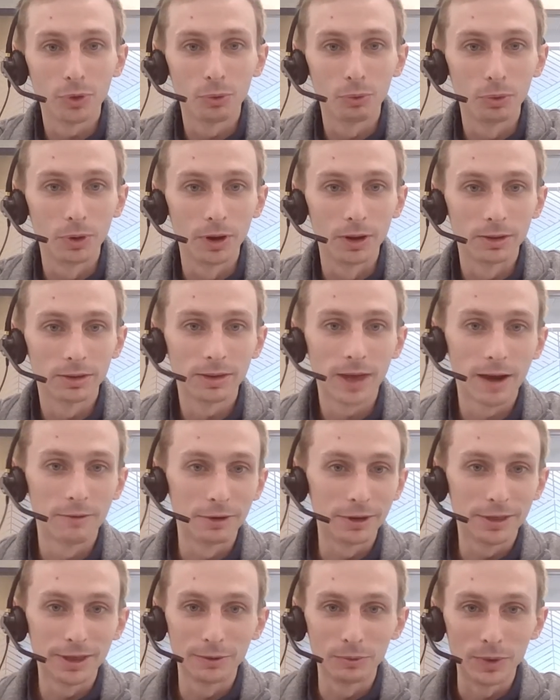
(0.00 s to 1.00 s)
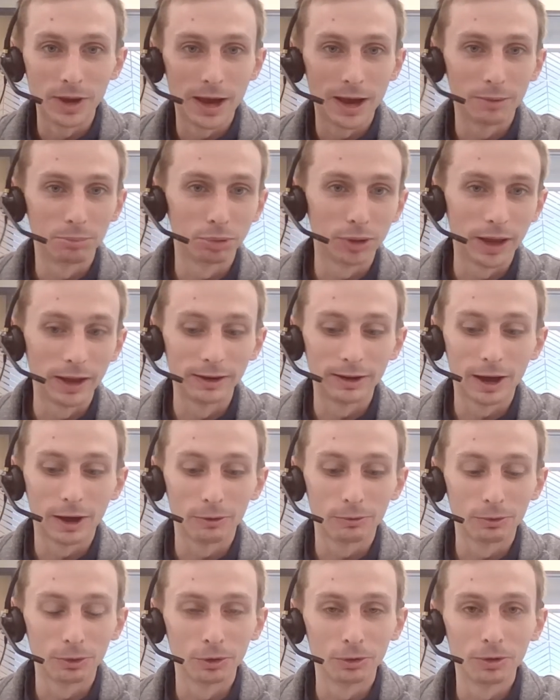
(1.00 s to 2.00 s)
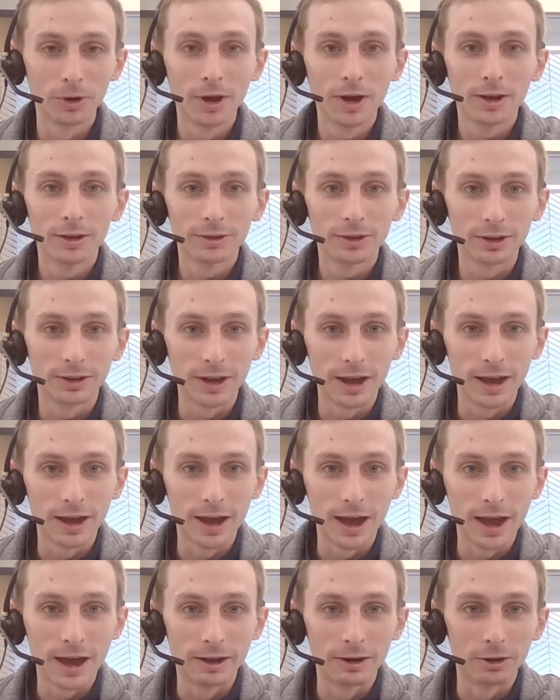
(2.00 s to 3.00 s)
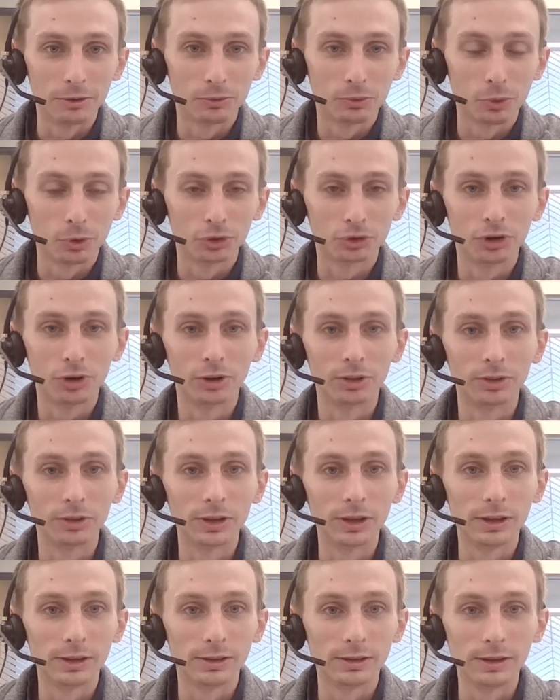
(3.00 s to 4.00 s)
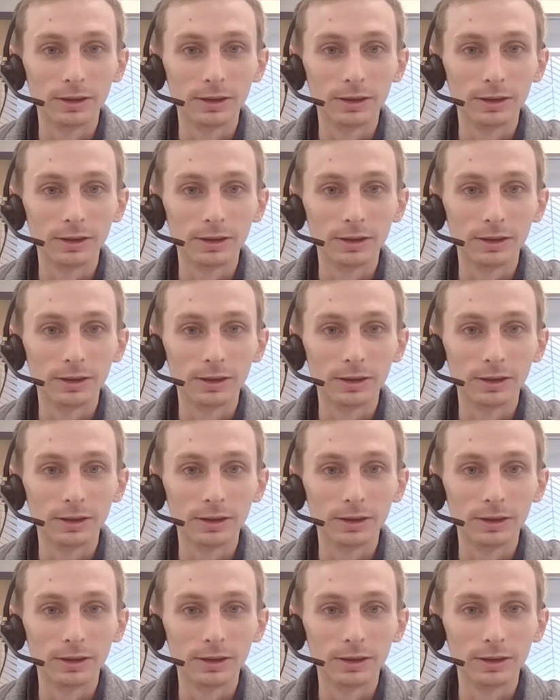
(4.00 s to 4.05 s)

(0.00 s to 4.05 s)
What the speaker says: with everything we had planned out for today, and unfortunately,